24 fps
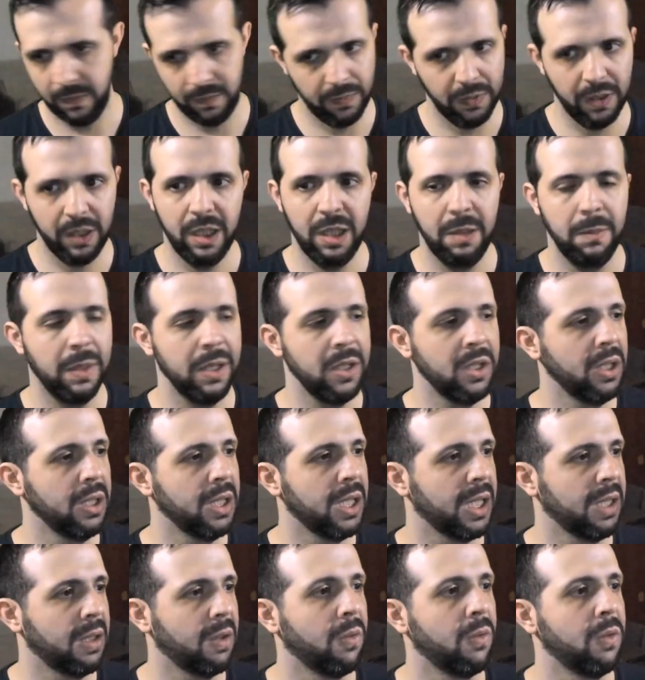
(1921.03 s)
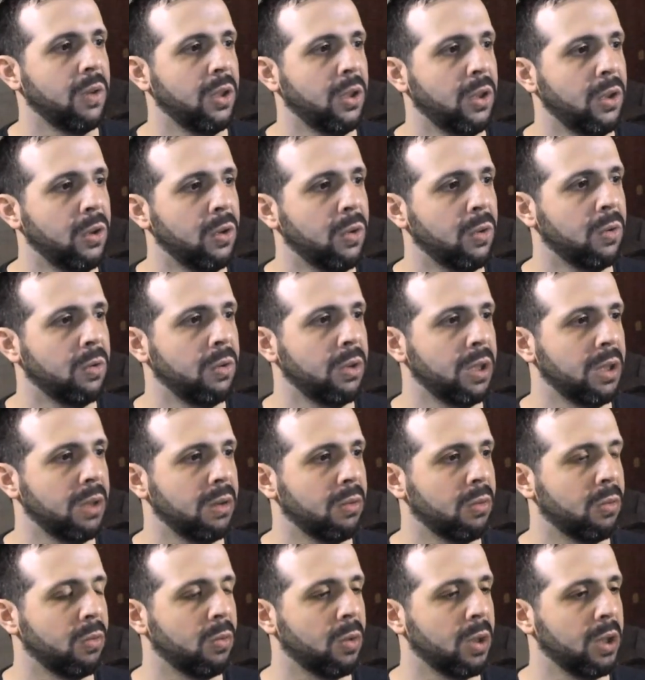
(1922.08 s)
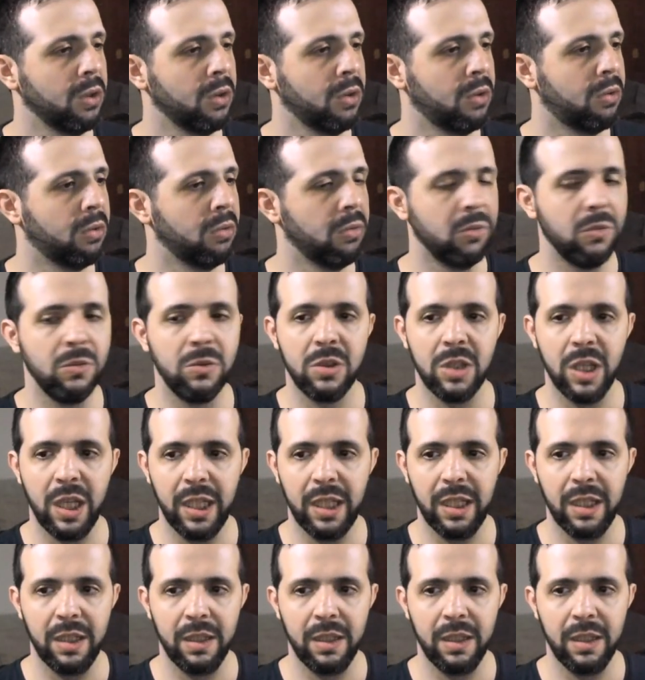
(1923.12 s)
Imagine that you want to check